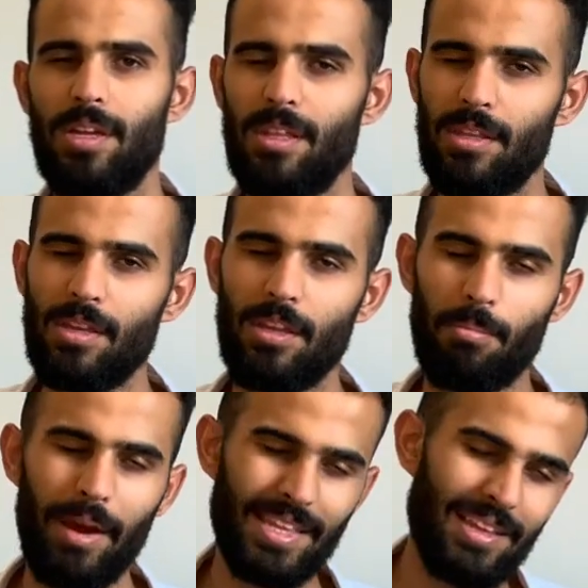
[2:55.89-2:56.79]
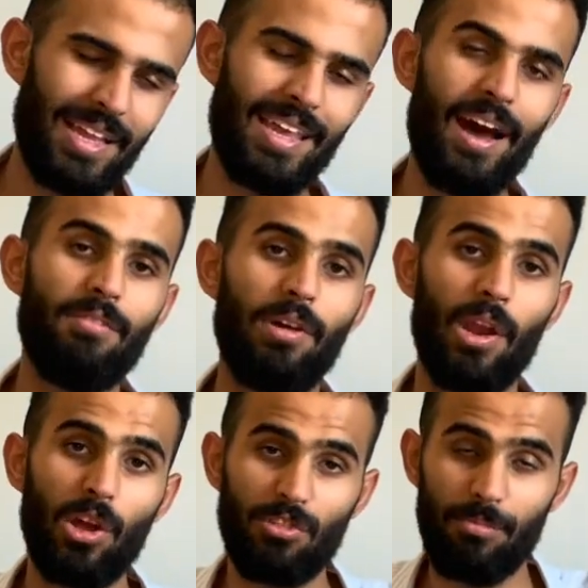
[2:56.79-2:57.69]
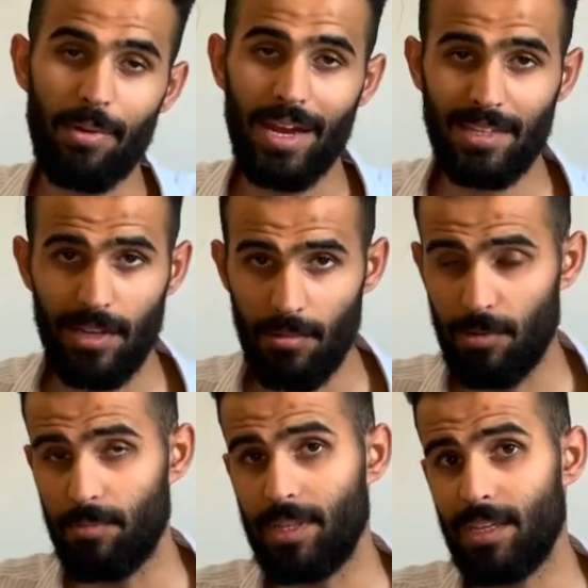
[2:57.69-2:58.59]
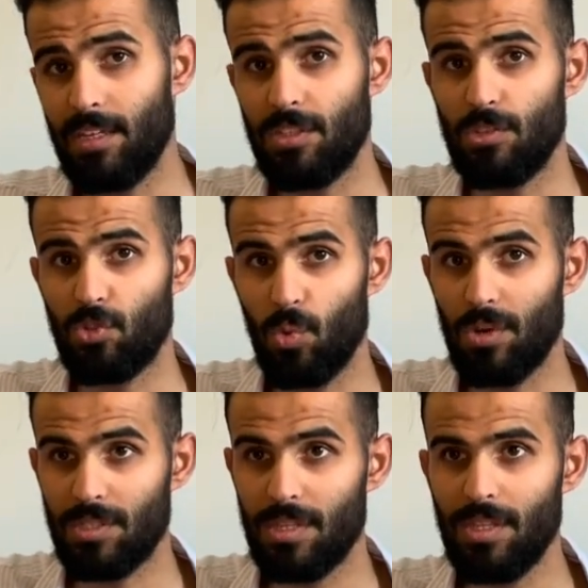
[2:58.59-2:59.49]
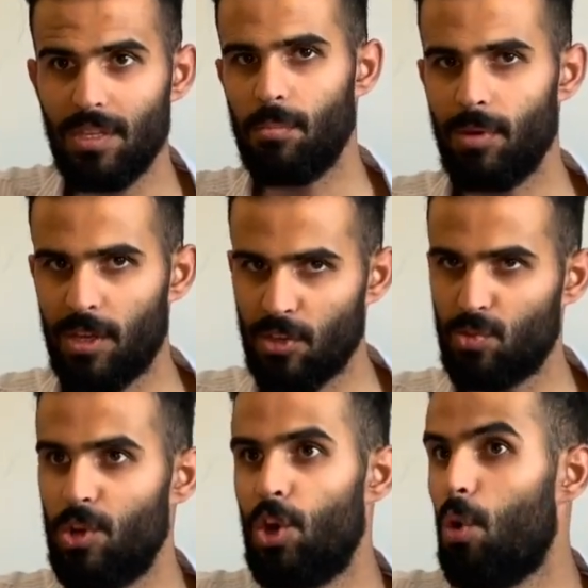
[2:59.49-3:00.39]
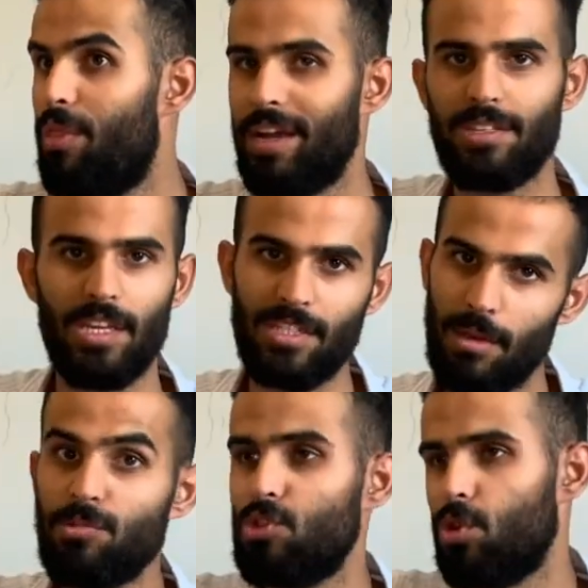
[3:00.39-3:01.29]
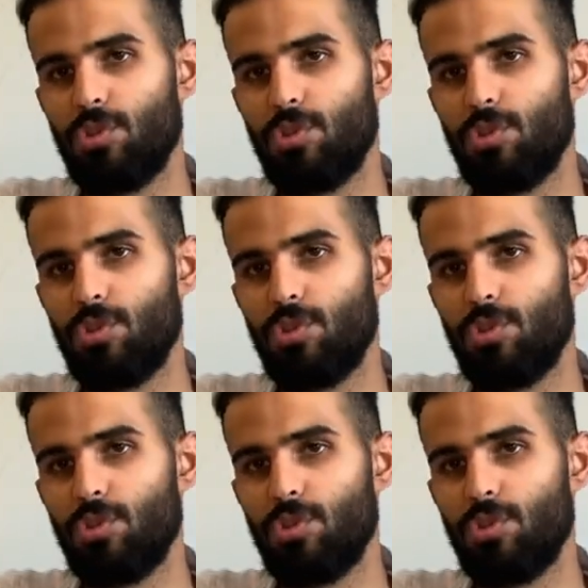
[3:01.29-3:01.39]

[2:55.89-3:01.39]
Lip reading: and it might not have a lot of practical implementations towards it because we know that exceptions don't